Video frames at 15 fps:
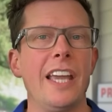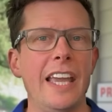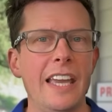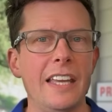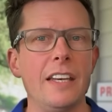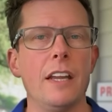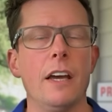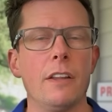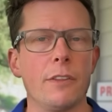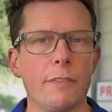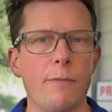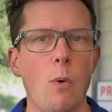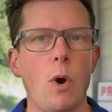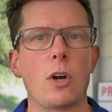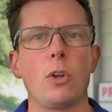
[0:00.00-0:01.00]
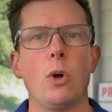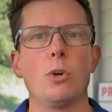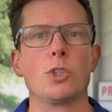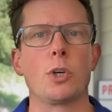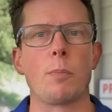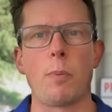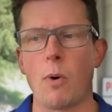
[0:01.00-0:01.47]
in the
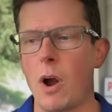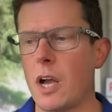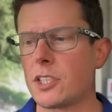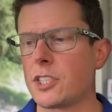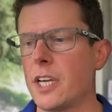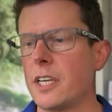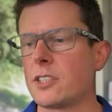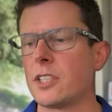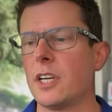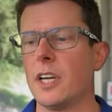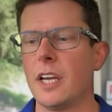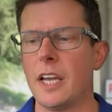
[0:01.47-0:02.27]
foreclosure process